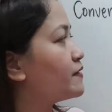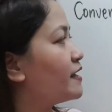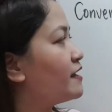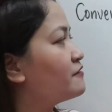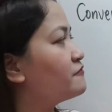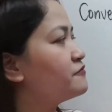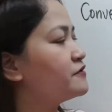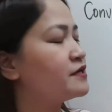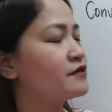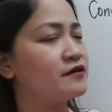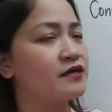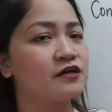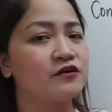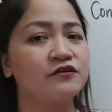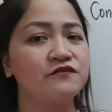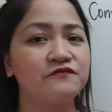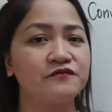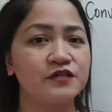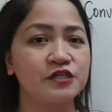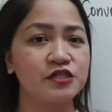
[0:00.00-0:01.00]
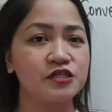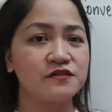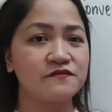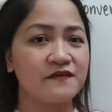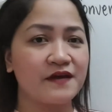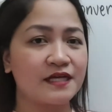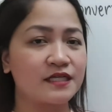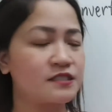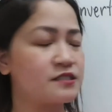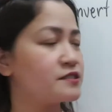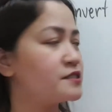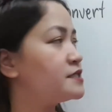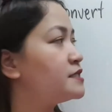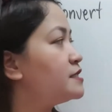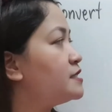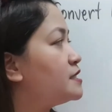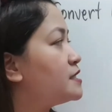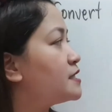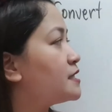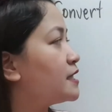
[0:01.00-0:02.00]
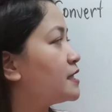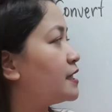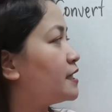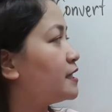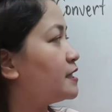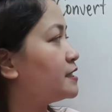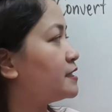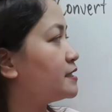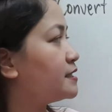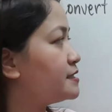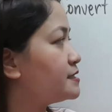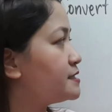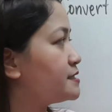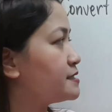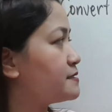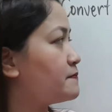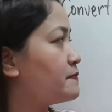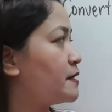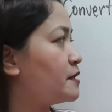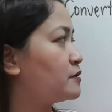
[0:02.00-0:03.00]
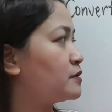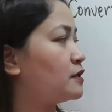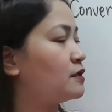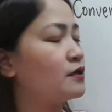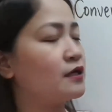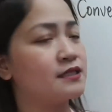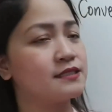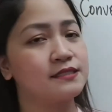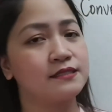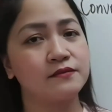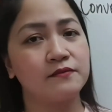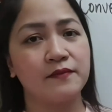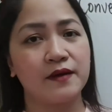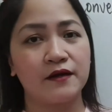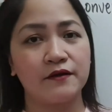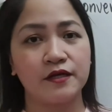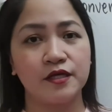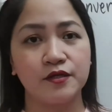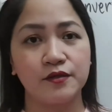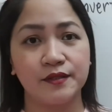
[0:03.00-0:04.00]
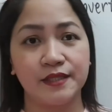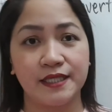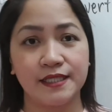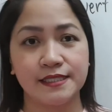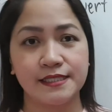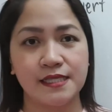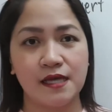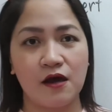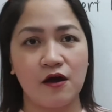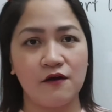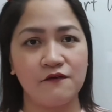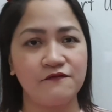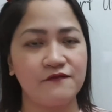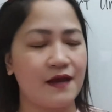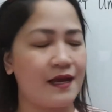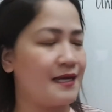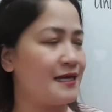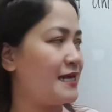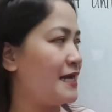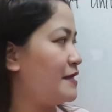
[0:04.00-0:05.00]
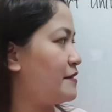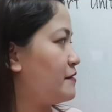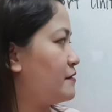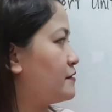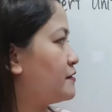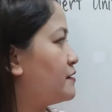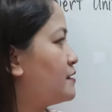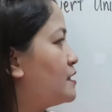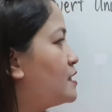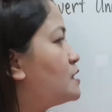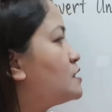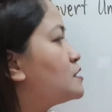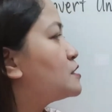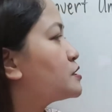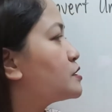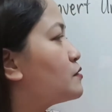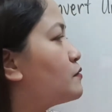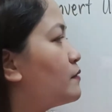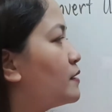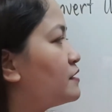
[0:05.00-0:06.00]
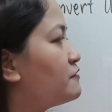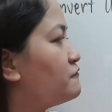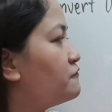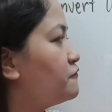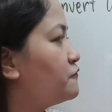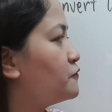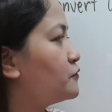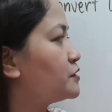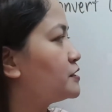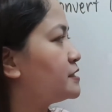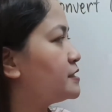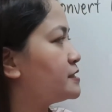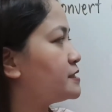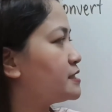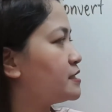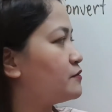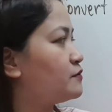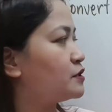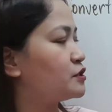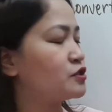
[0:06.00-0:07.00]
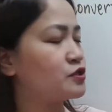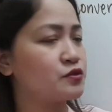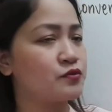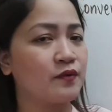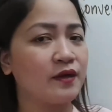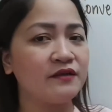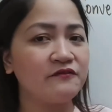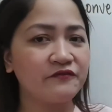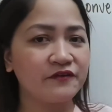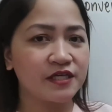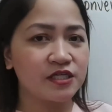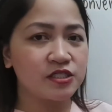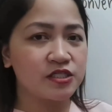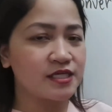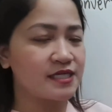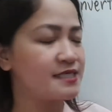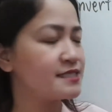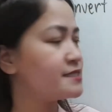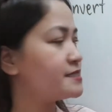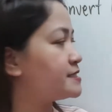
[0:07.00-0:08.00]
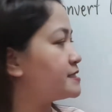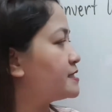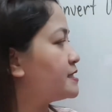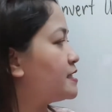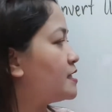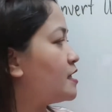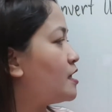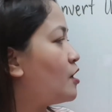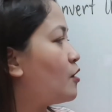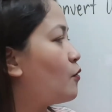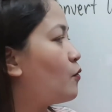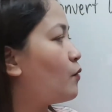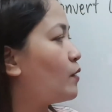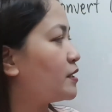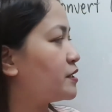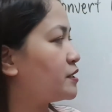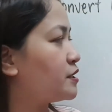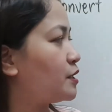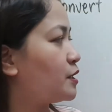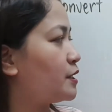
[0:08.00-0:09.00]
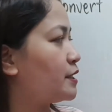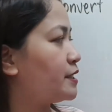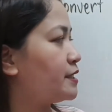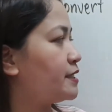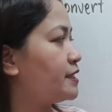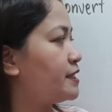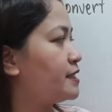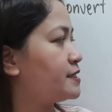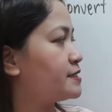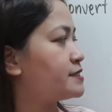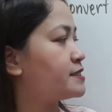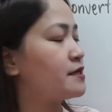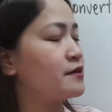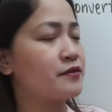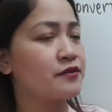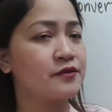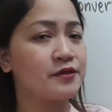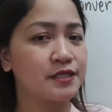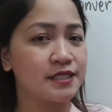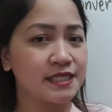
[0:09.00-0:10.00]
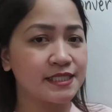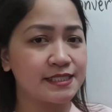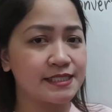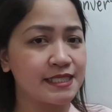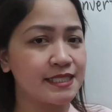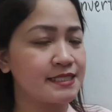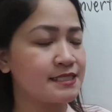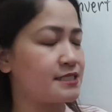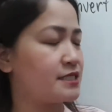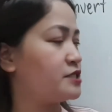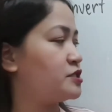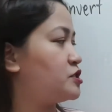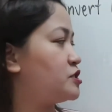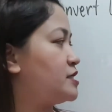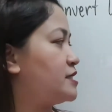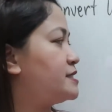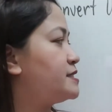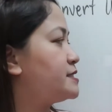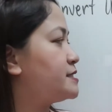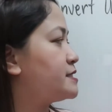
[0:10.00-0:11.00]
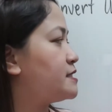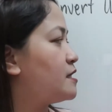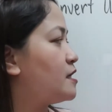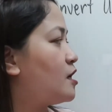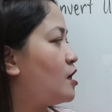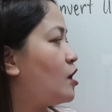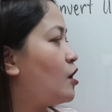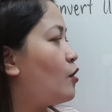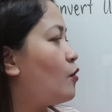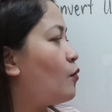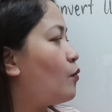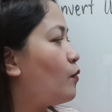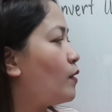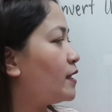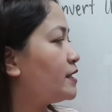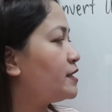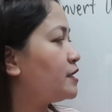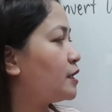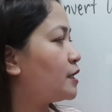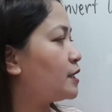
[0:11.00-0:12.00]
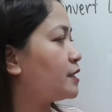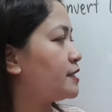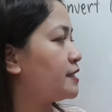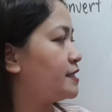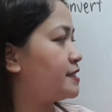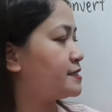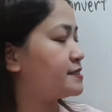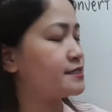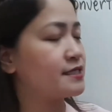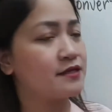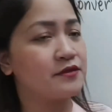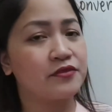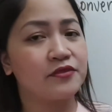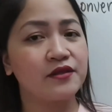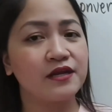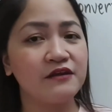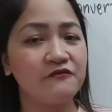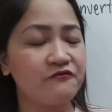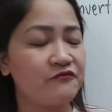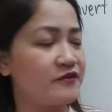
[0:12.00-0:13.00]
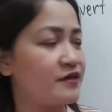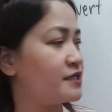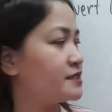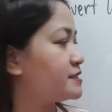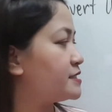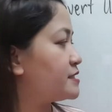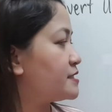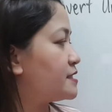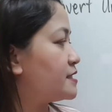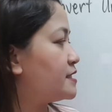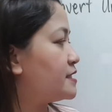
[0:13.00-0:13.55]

We have here a conversion factor, and this is about the customary units of length. So 1 foot is equal to 12 inches, 1 yard is 36 inches, 1 yard is 3 feet,